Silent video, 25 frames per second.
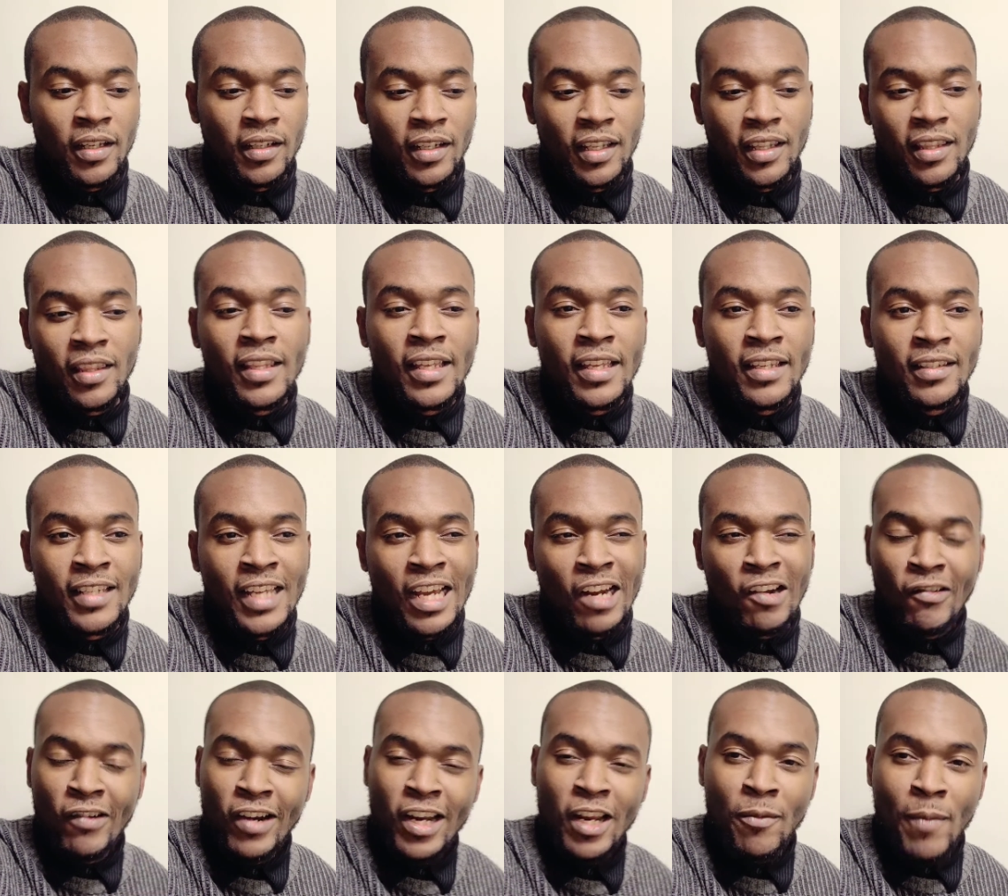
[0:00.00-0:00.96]
the things
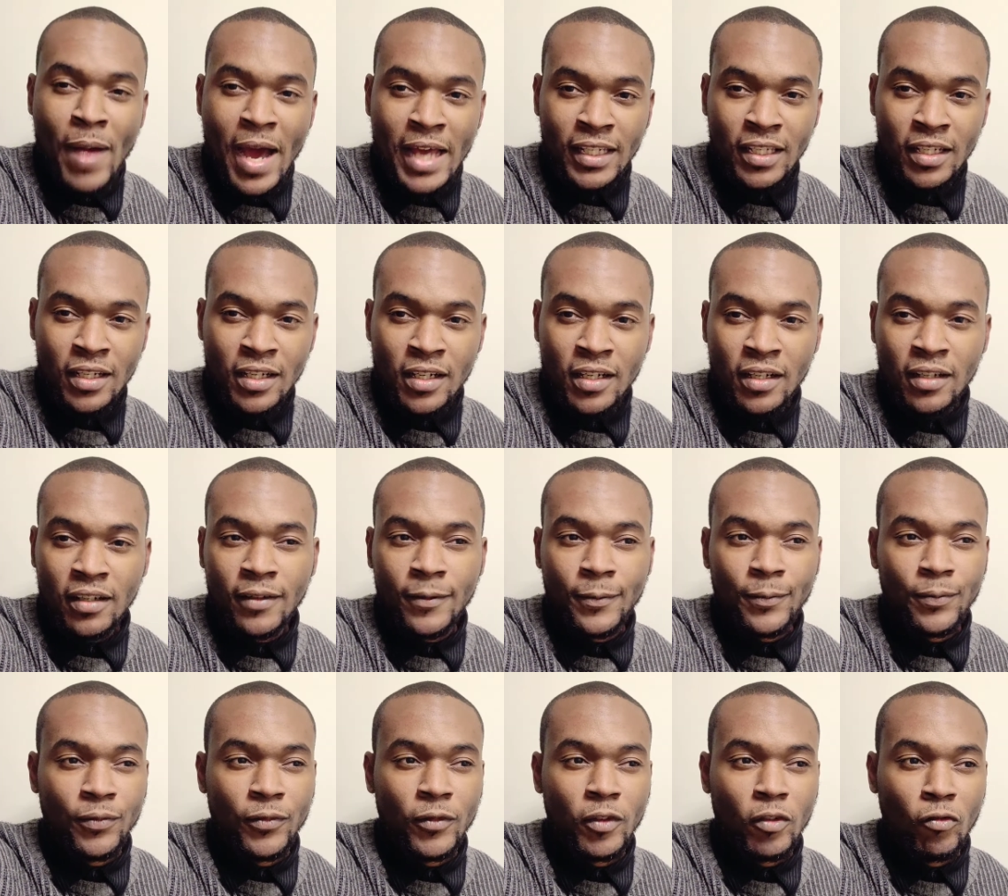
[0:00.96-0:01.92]
that really matter
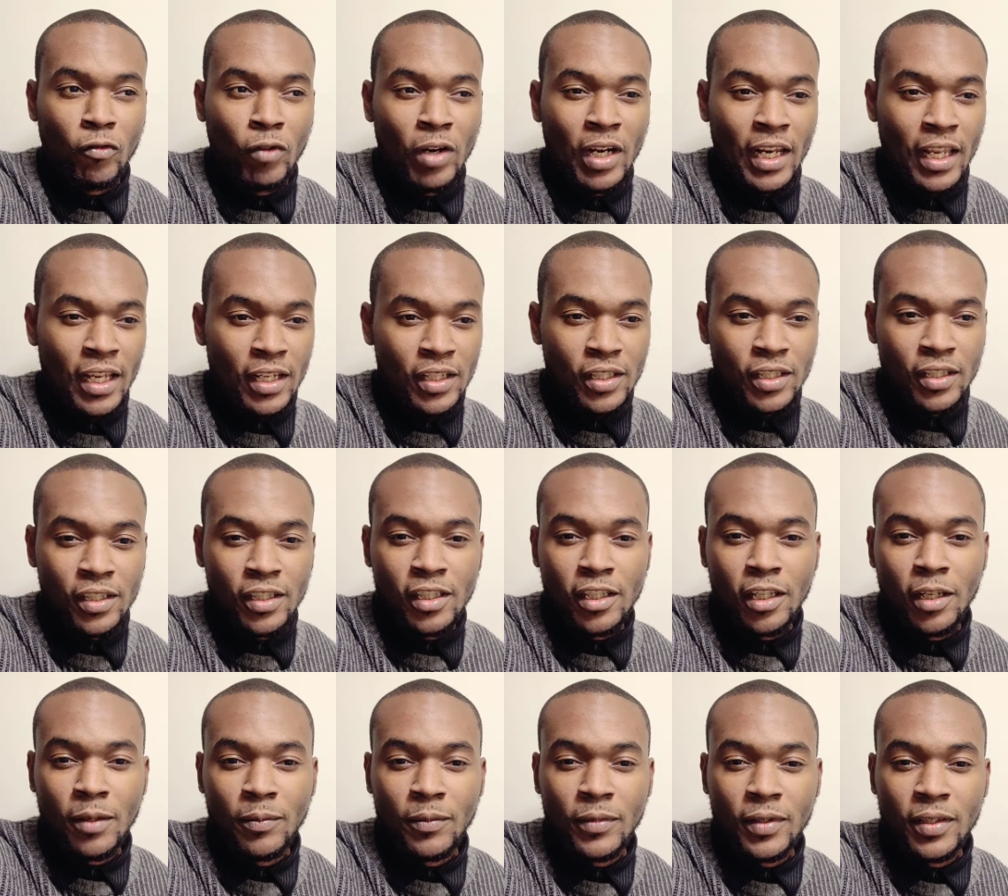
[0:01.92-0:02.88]

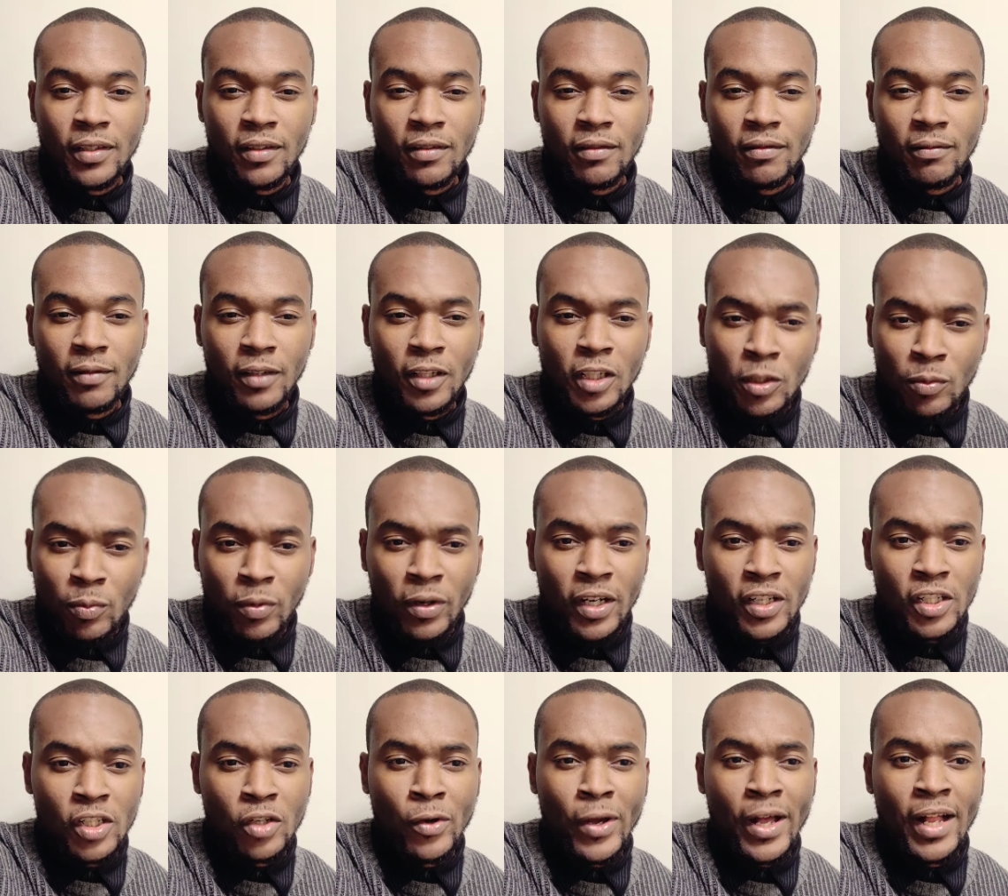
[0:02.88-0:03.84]
relationships, your
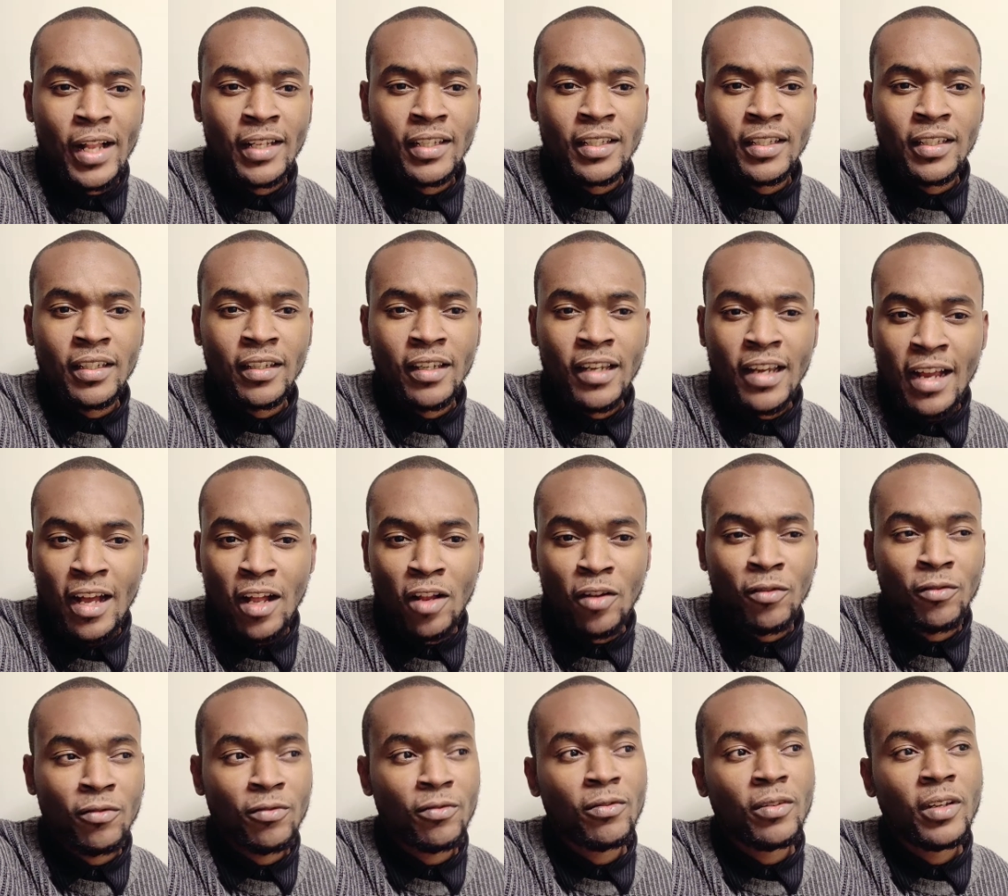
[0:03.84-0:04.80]
spirituality, your
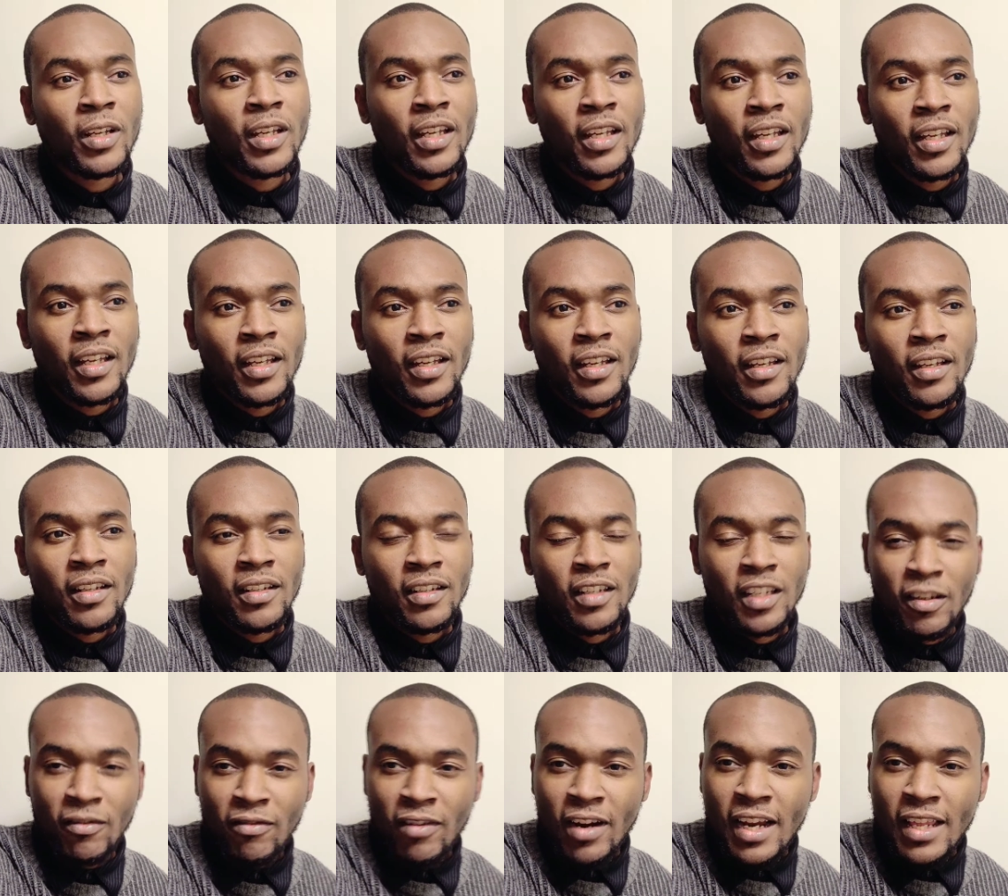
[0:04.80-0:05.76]
health,
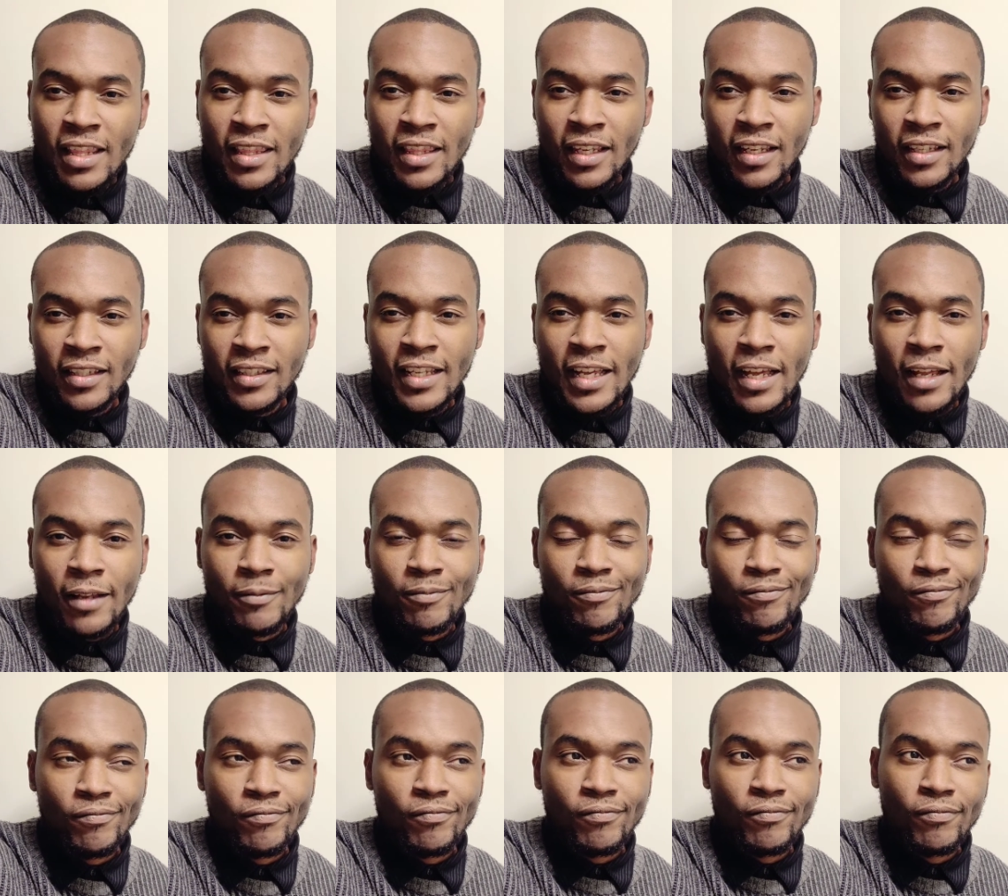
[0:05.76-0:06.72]
the very things that
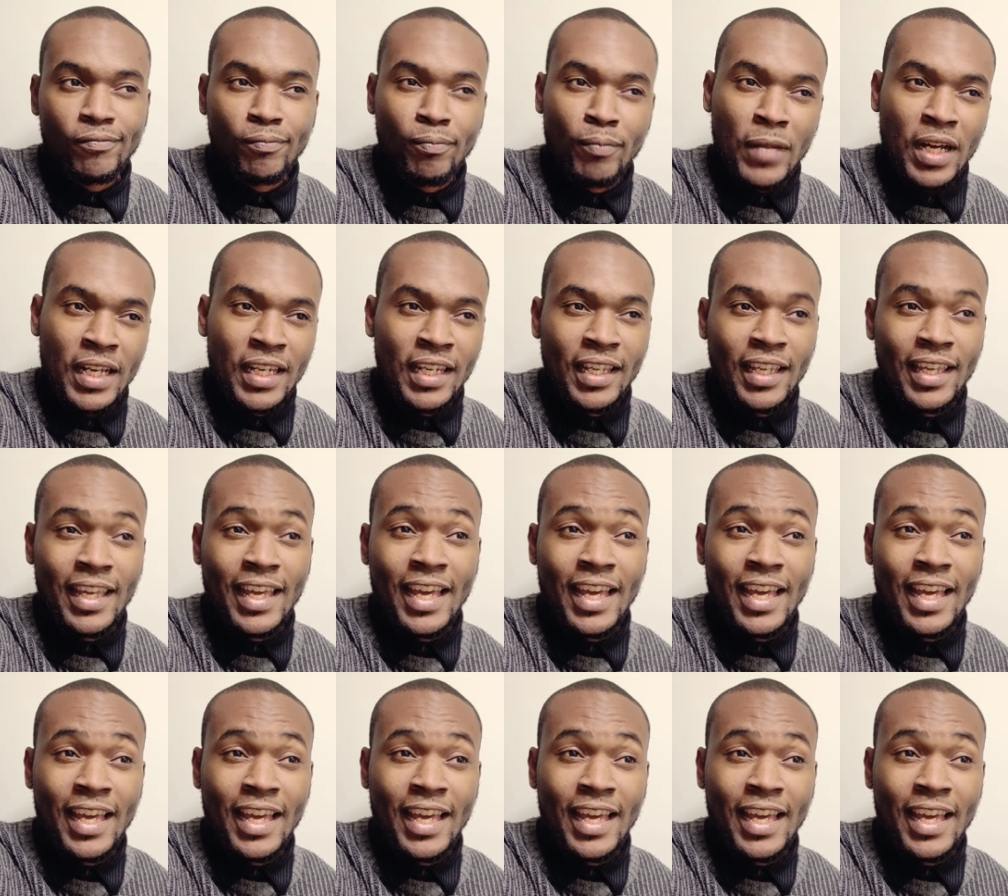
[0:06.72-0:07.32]
money